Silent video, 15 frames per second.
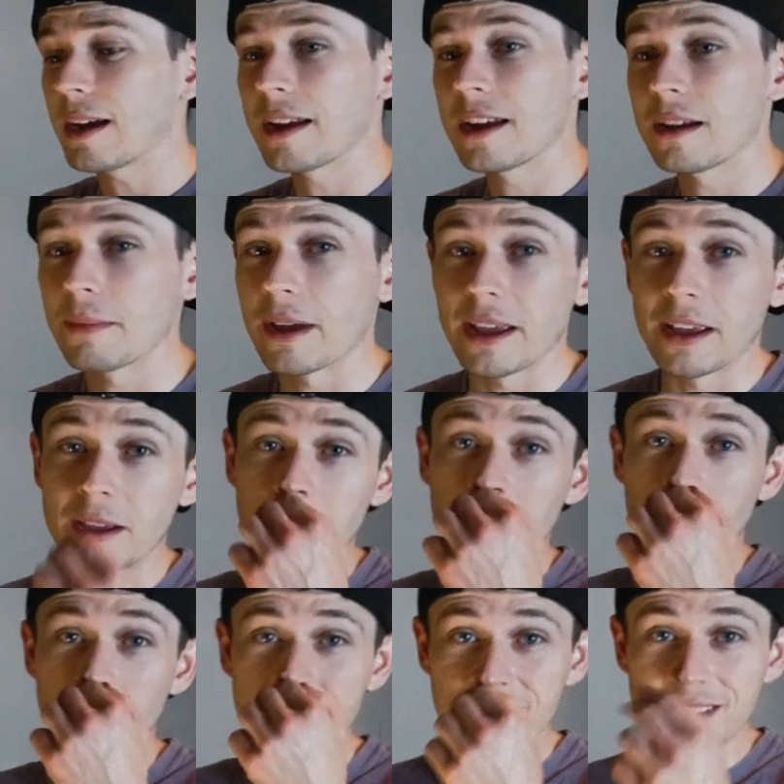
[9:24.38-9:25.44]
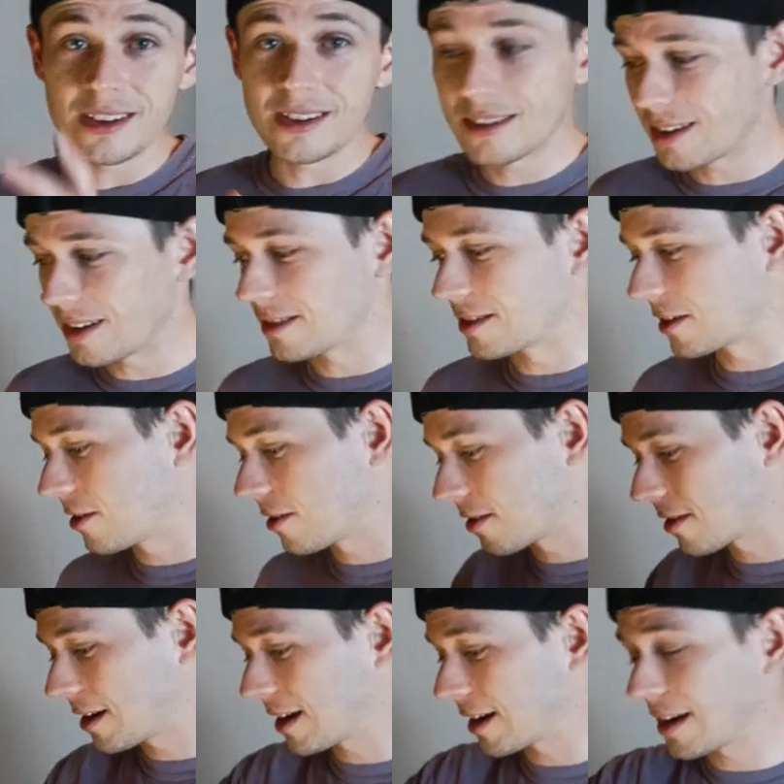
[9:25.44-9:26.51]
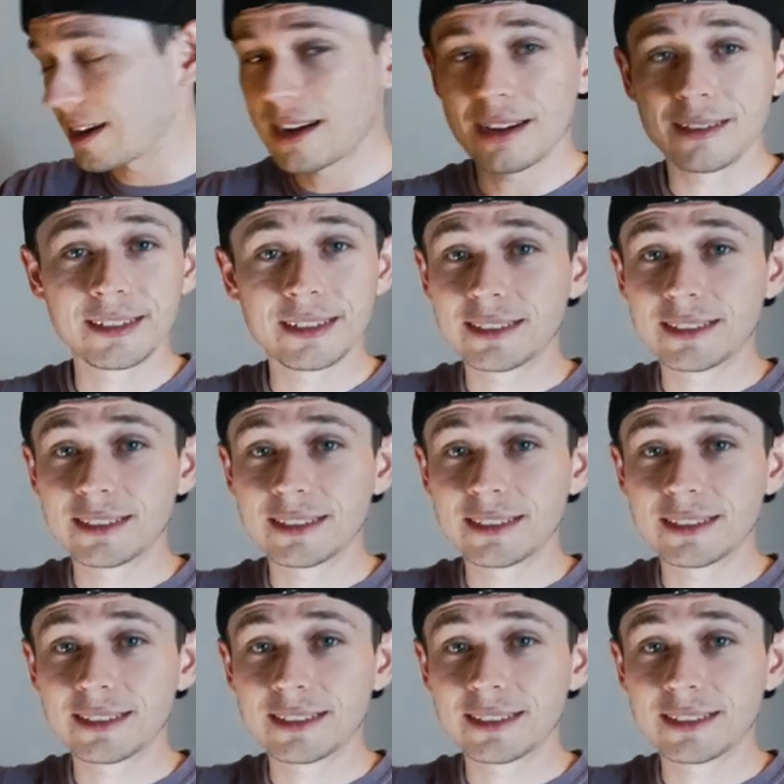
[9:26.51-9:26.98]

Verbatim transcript: I am a whiskey and cigar kind of